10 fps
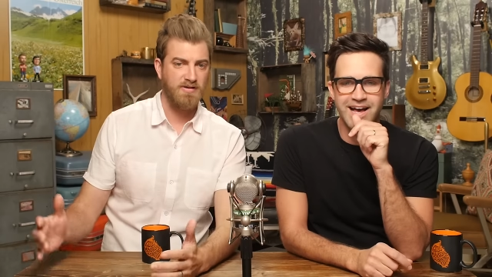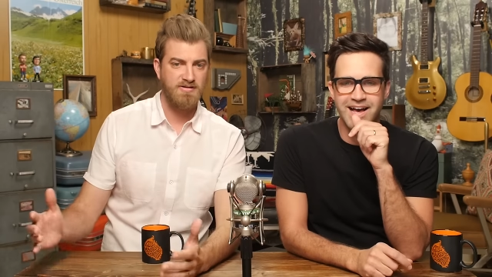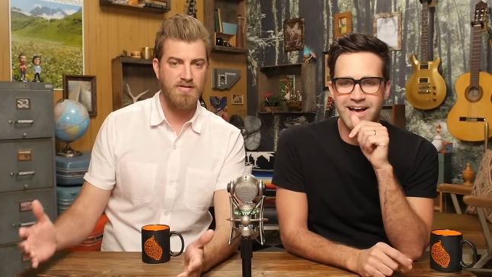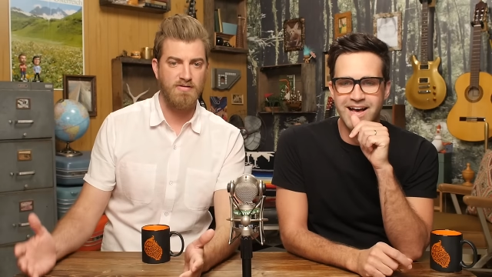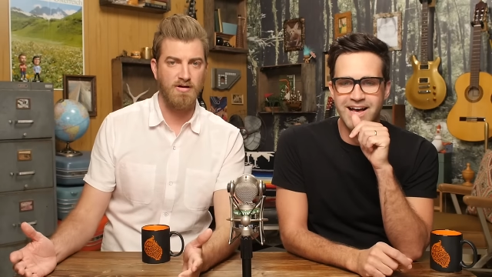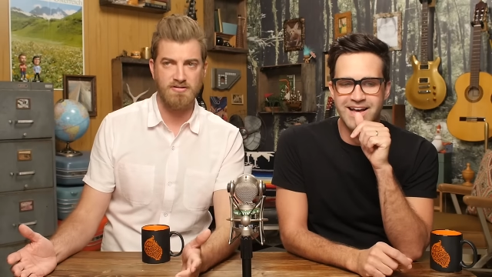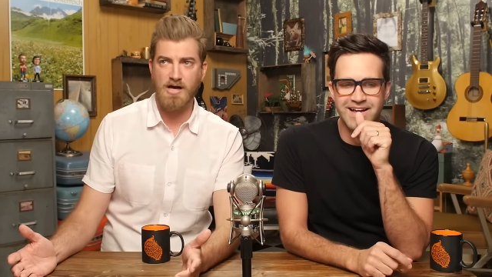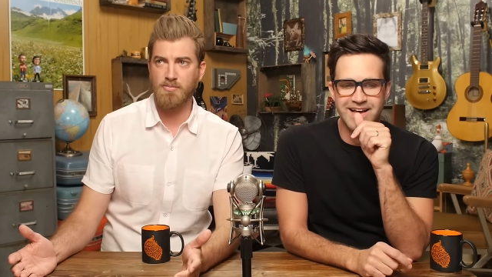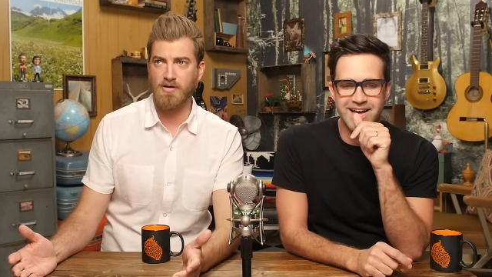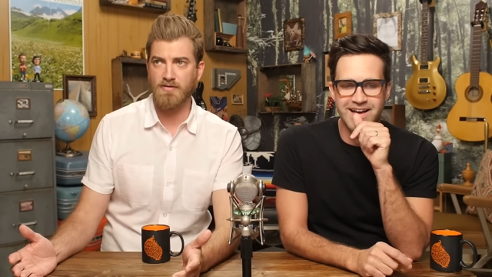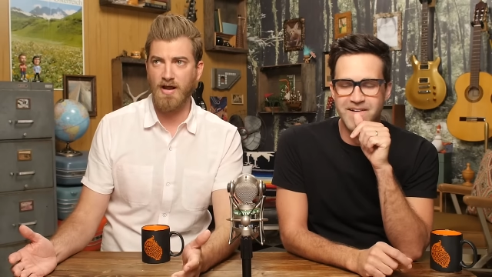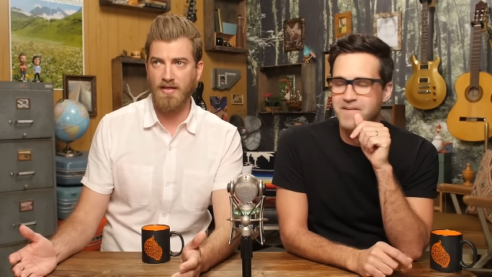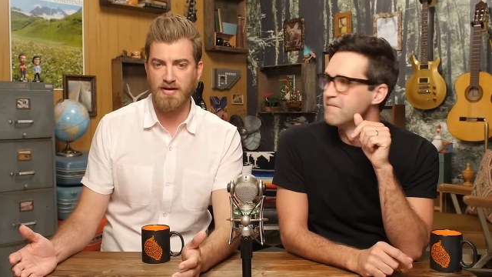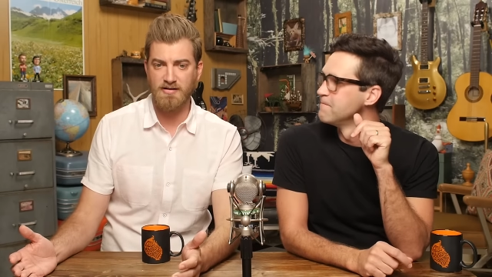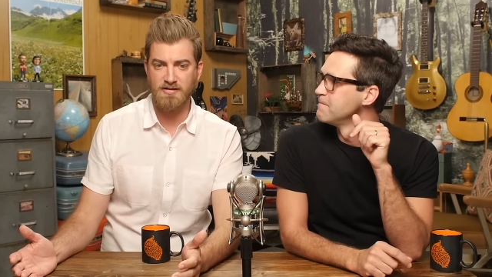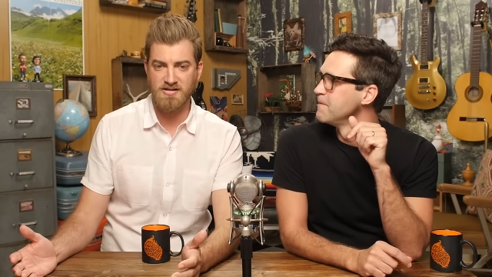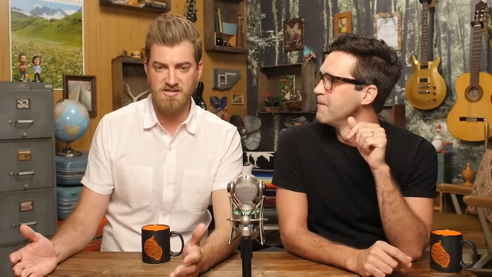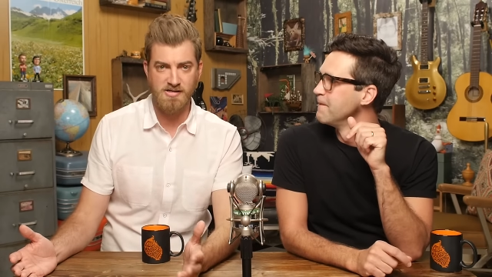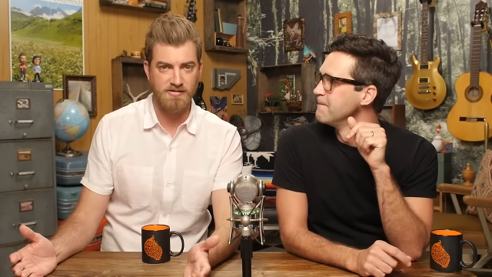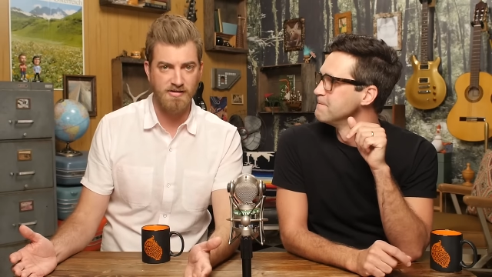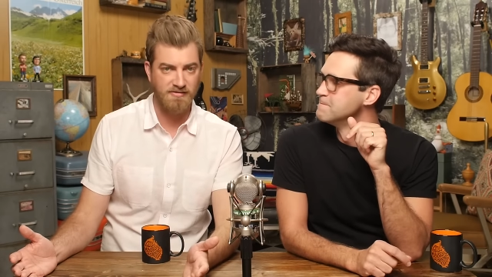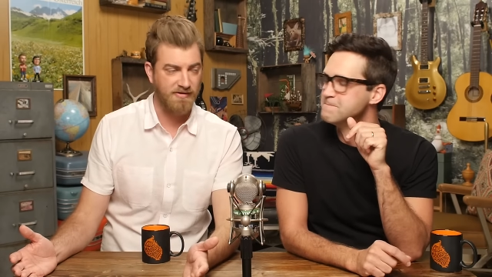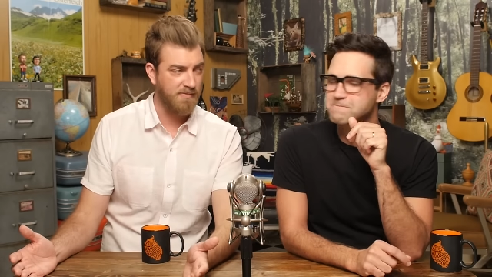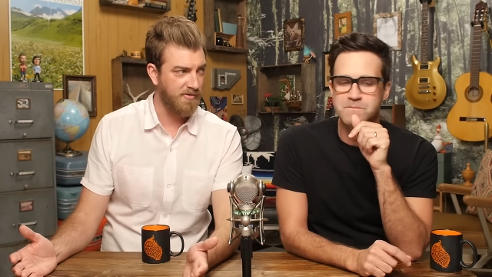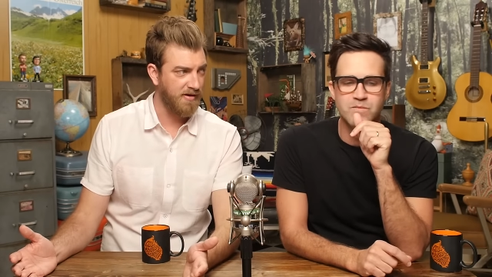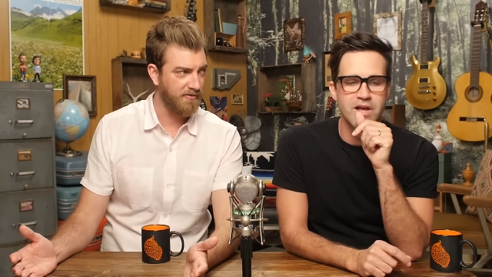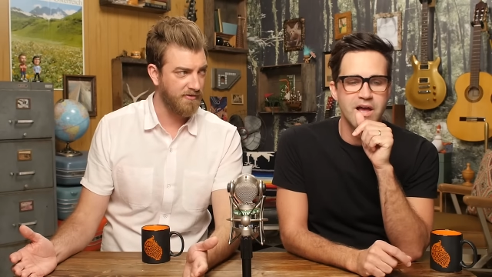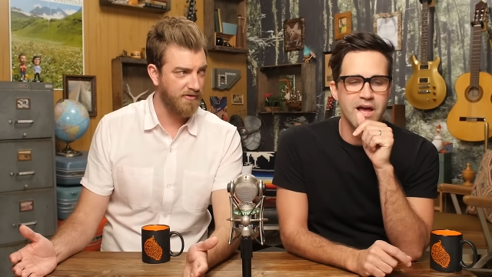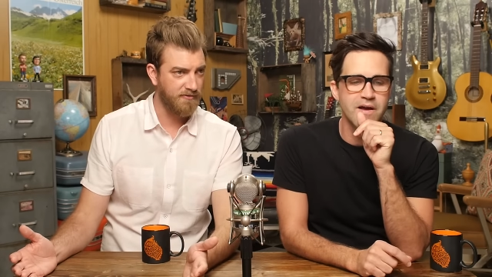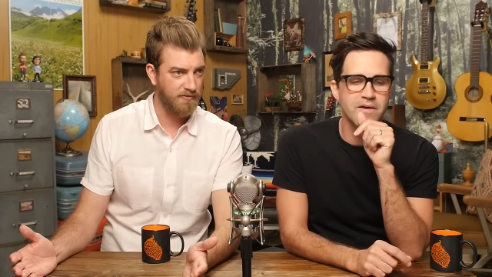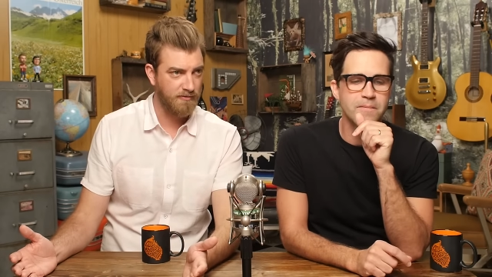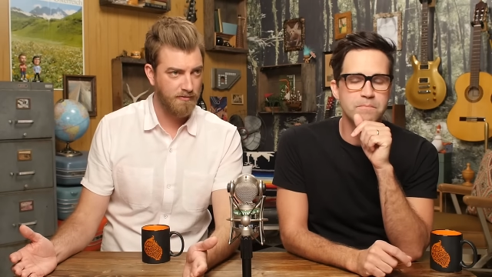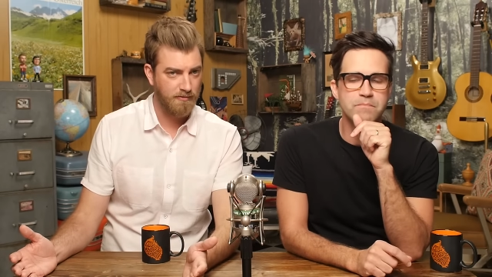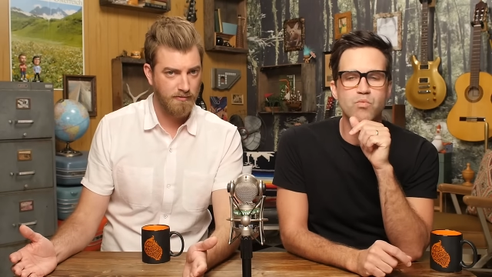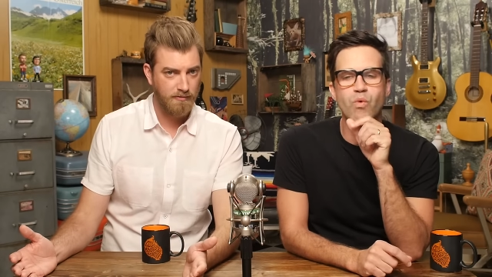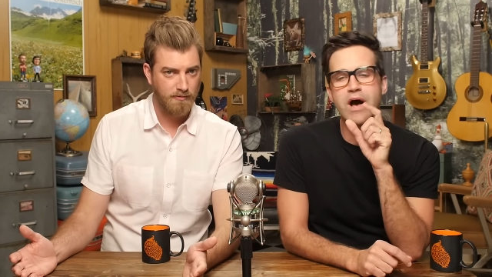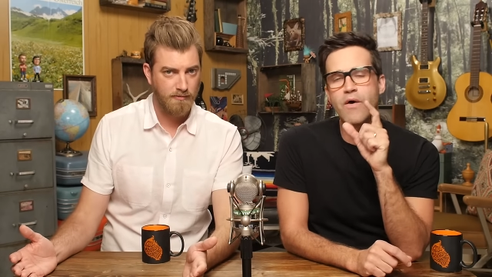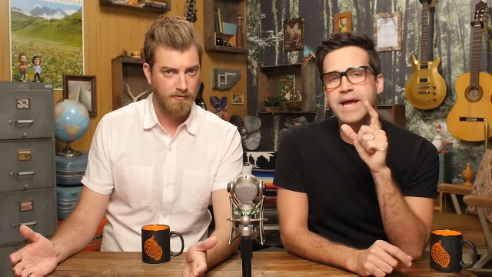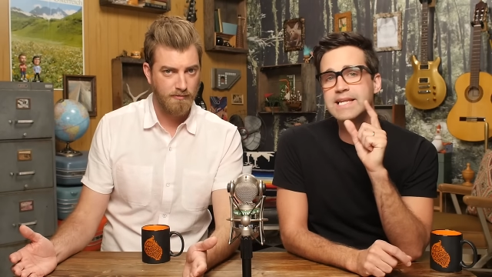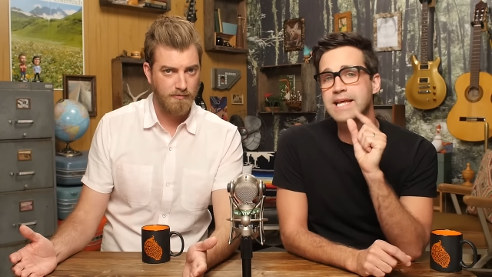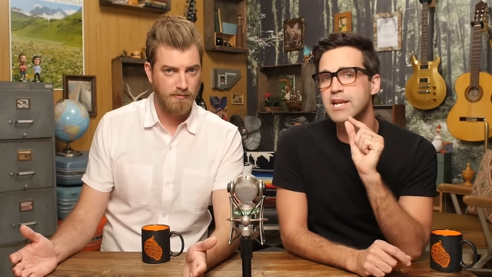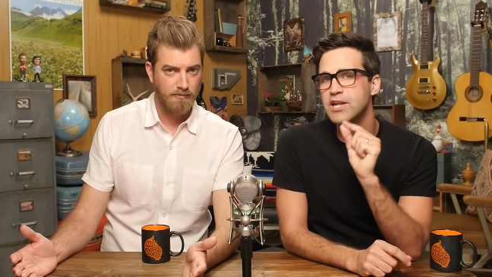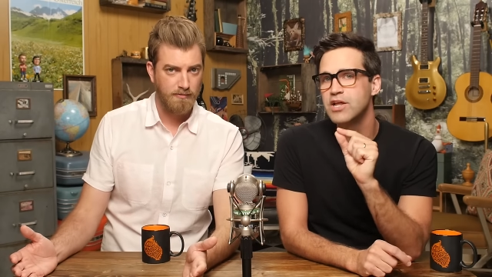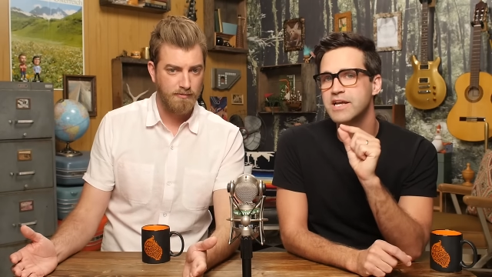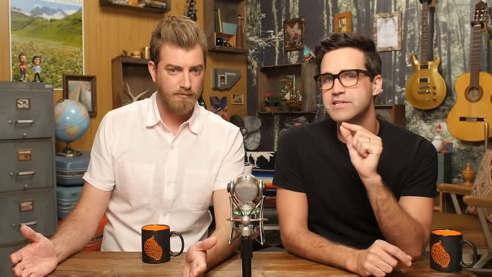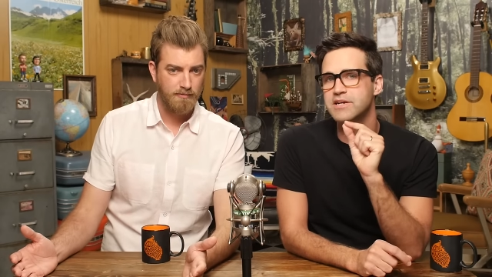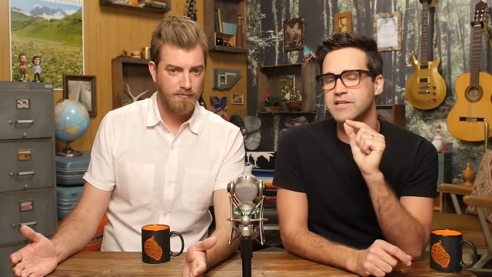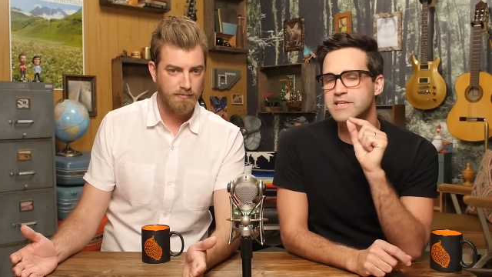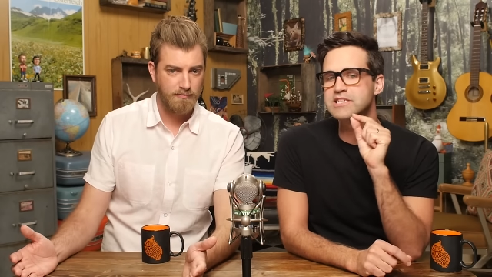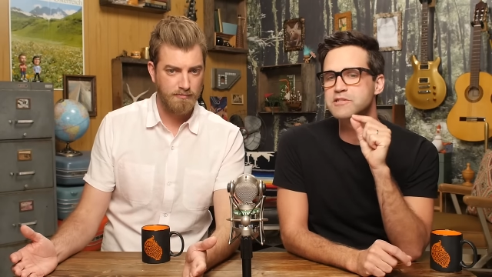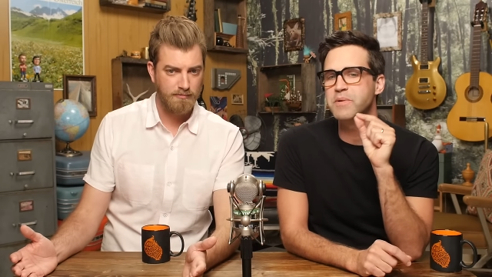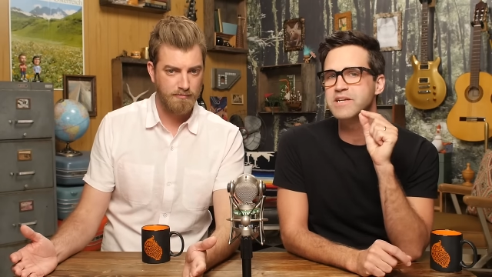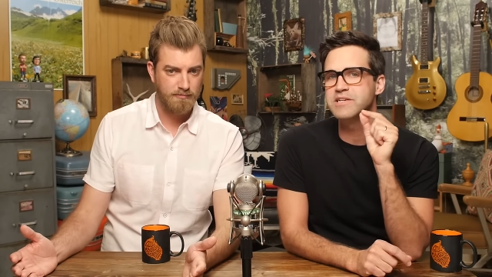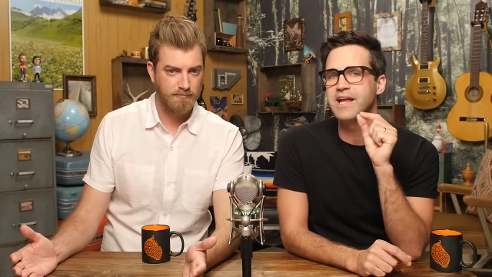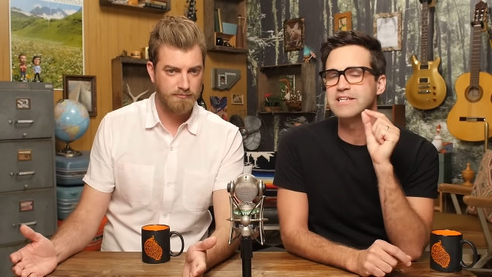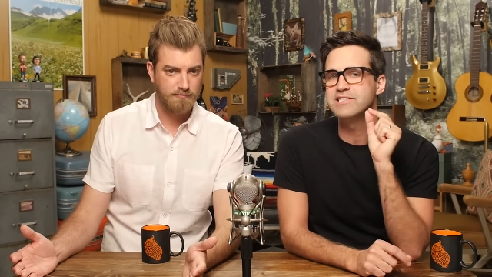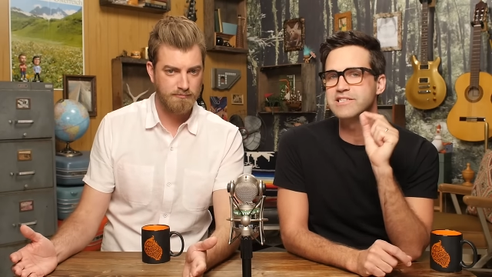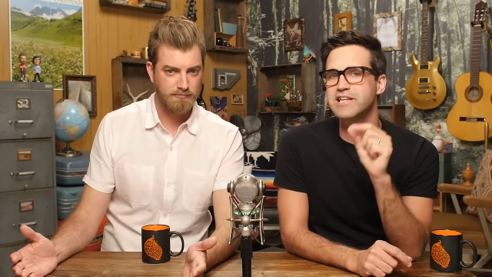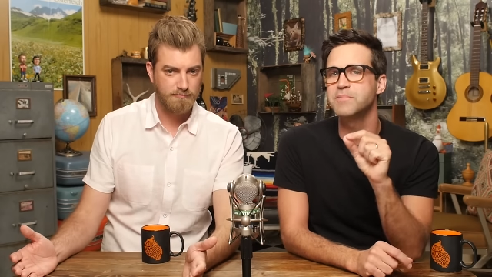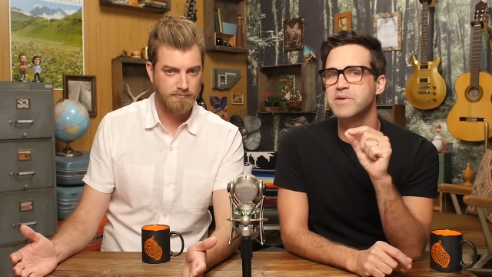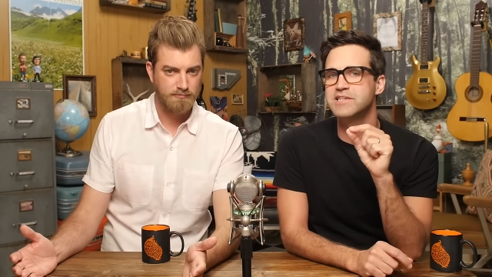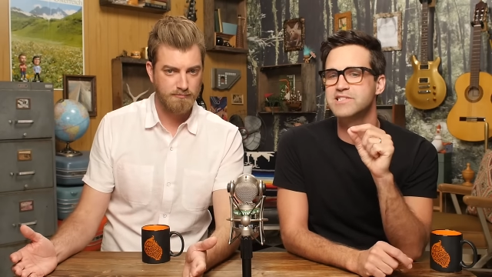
Speaker 1: with a TV on top of it, I think did essentially the same thing as this.
Speaker 2: Well, it didn't look as good. This is basically like sleeping